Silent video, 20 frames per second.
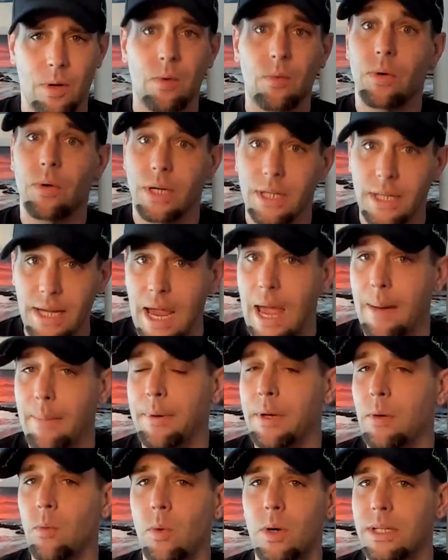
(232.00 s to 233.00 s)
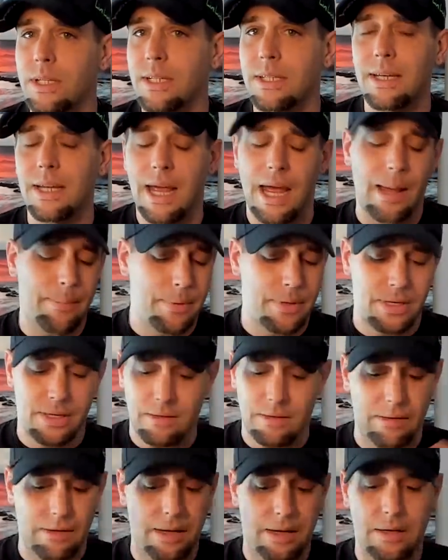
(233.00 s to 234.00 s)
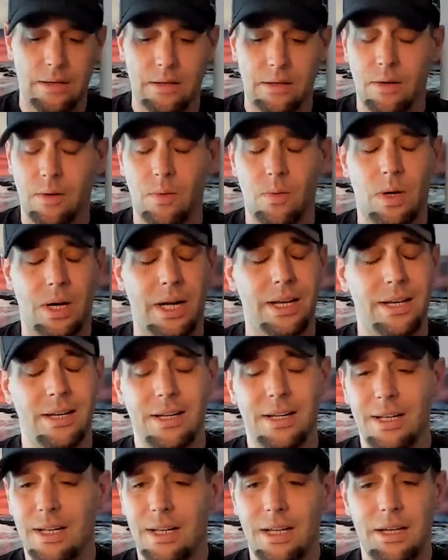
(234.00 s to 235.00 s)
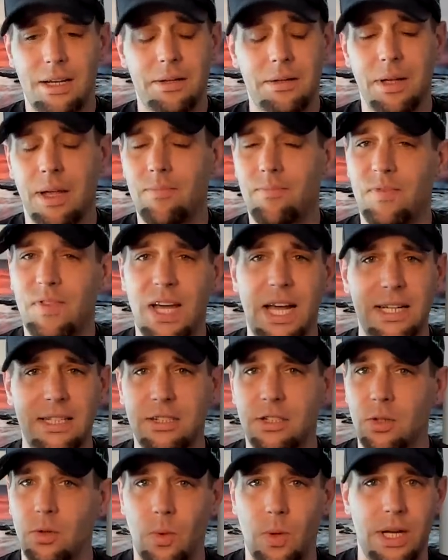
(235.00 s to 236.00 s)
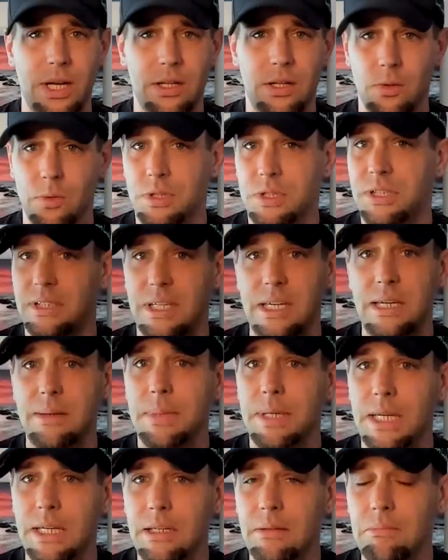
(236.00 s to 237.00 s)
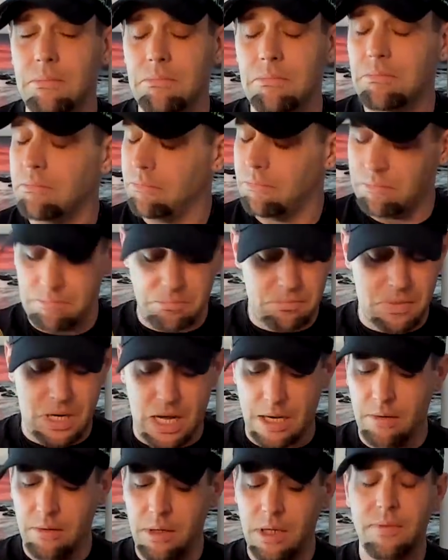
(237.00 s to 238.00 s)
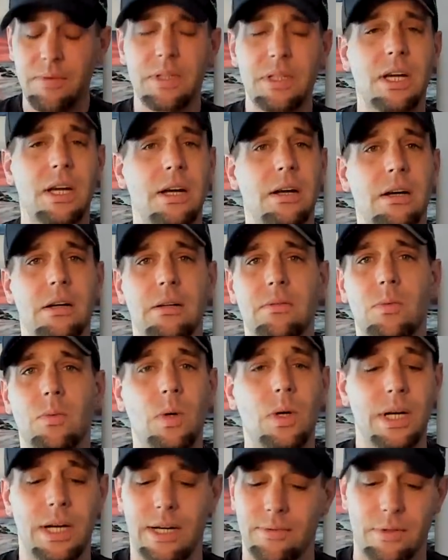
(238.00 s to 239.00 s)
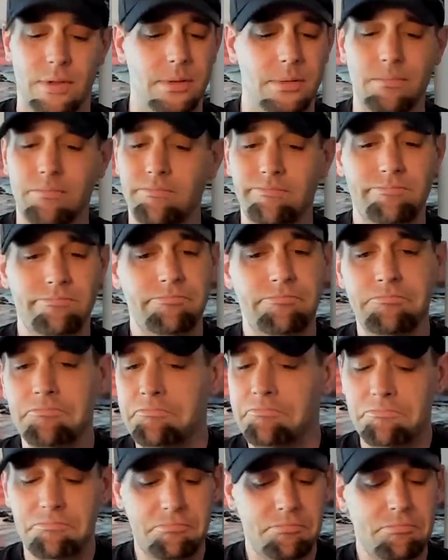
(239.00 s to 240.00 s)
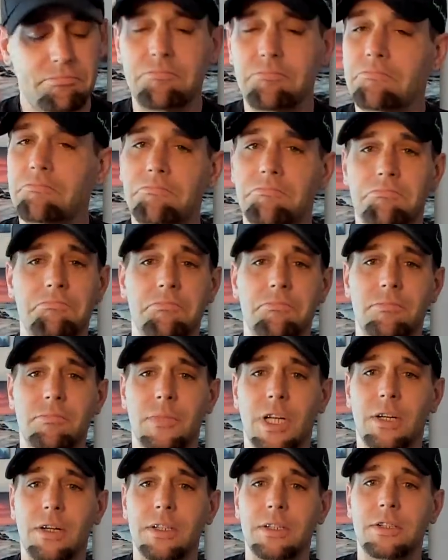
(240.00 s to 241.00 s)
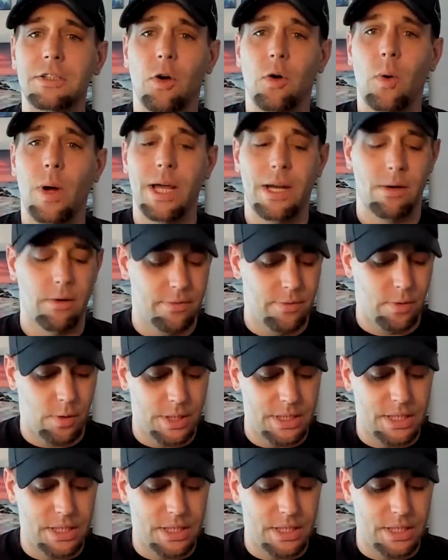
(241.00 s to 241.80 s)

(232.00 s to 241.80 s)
really happened and what didn't happen. And you know what? If that's the way you see me, I don't even care. Whatever. There is no way to avoid